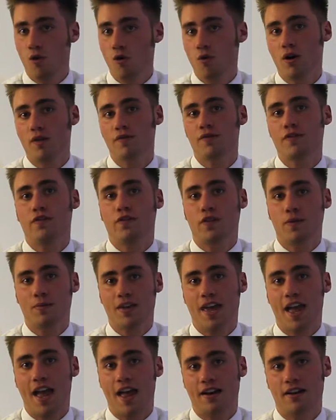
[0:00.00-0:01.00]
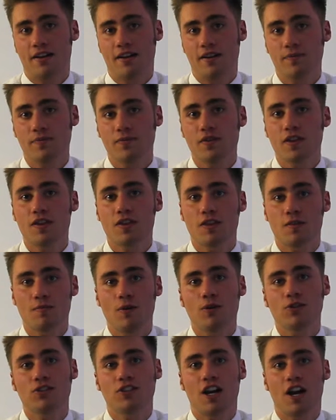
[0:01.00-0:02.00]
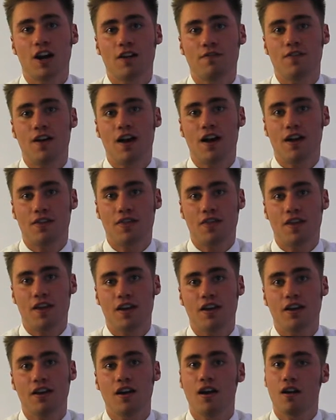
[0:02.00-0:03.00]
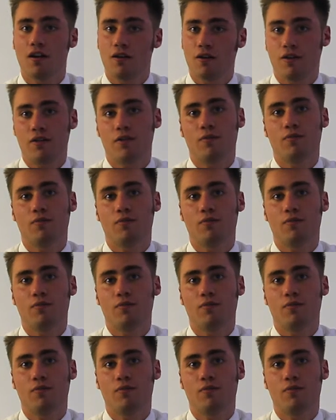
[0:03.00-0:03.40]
Or if you're from Canada, the most terrifying thing other